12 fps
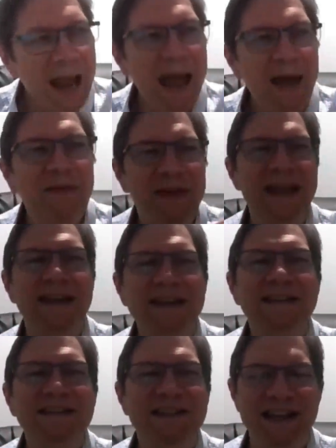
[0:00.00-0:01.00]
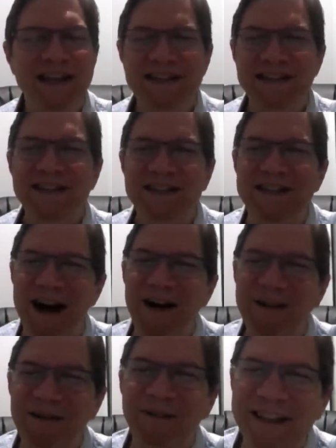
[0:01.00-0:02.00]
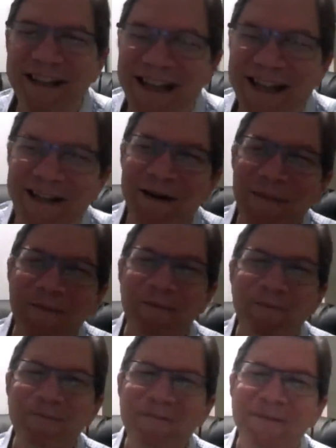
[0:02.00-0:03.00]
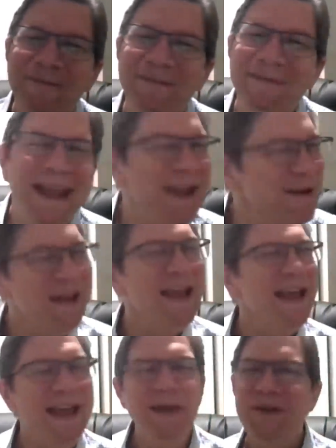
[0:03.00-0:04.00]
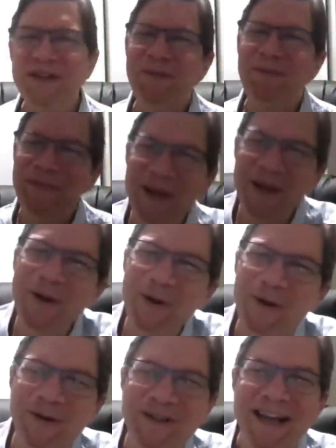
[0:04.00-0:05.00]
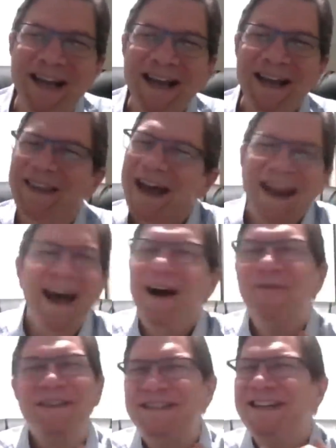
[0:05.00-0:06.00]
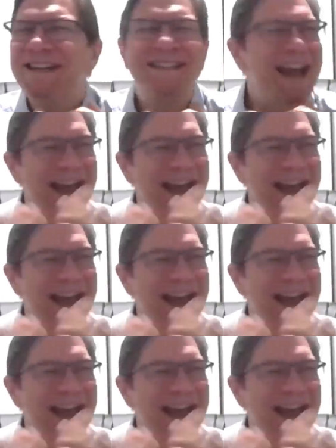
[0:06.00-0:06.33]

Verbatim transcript: And then Jesus chuckled again. He, he was amused that I was just